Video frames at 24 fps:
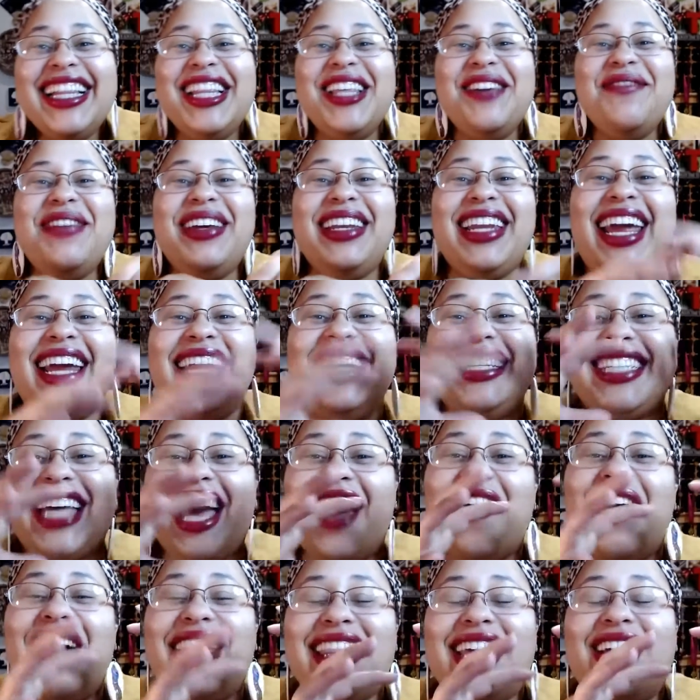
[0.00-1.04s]
lemonade is
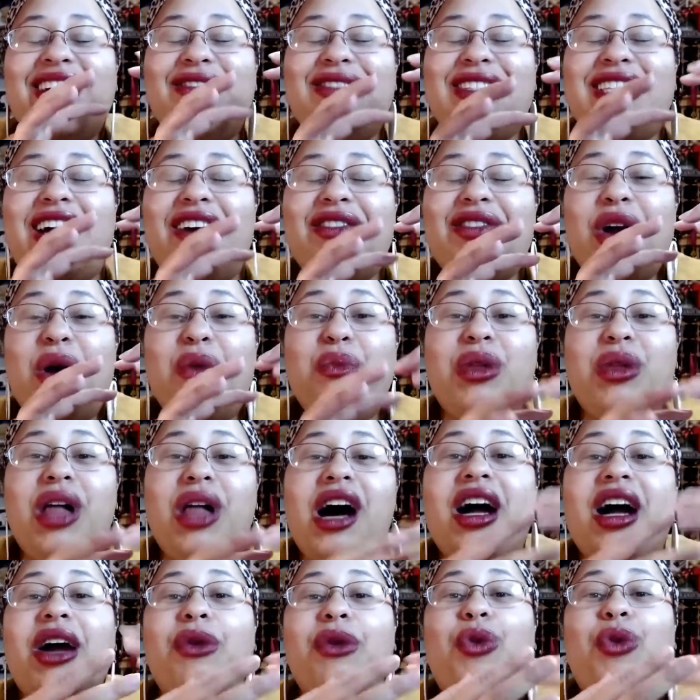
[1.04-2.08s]
how I think of Sauvignon
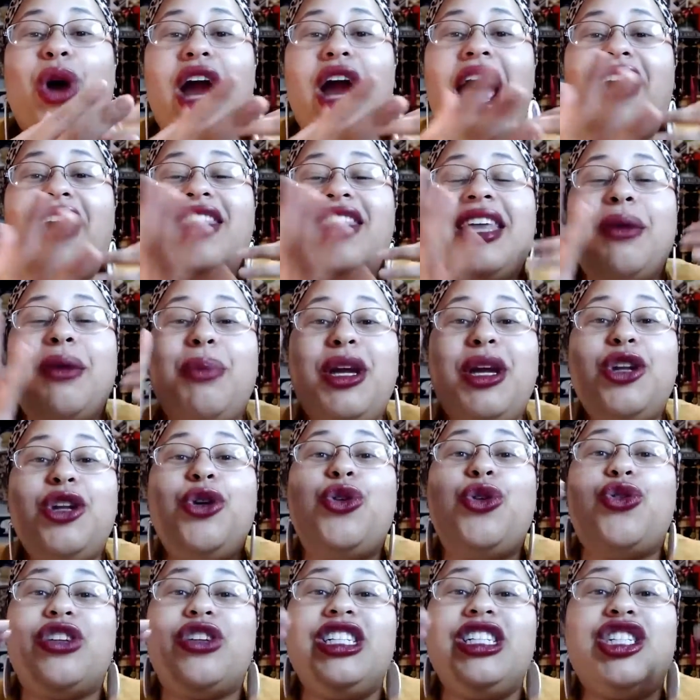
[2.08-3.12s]
Blanc, where I think
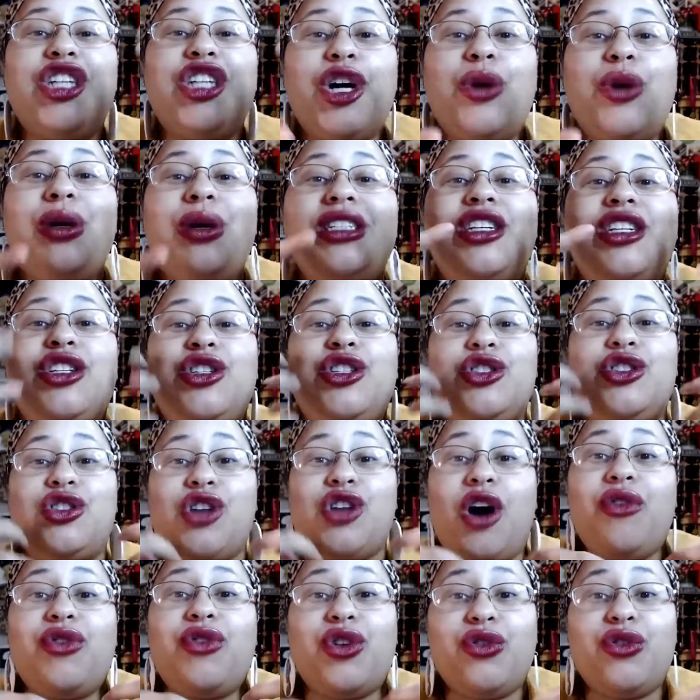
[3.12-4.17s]
Pinot Grigio is a
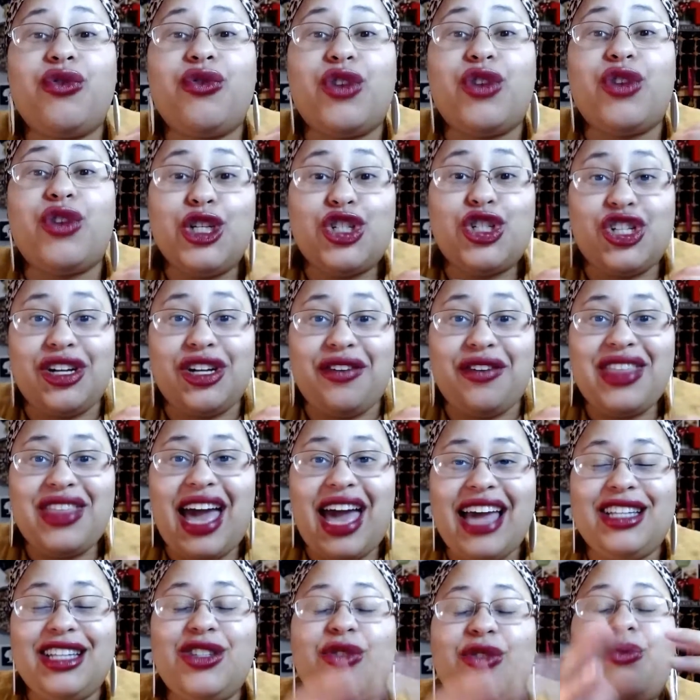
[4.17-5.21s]
softer version of that.